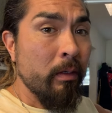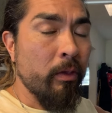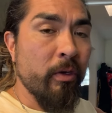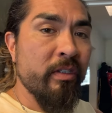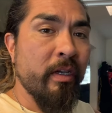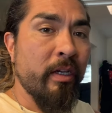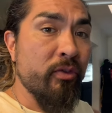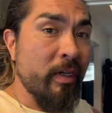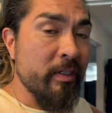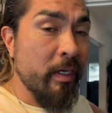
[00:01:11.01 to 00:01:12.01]
30-second
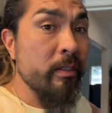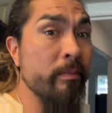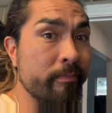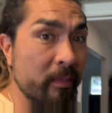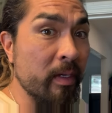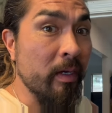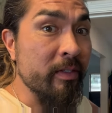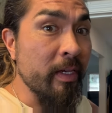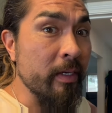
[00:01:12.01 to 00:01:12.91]
transaction, I'll take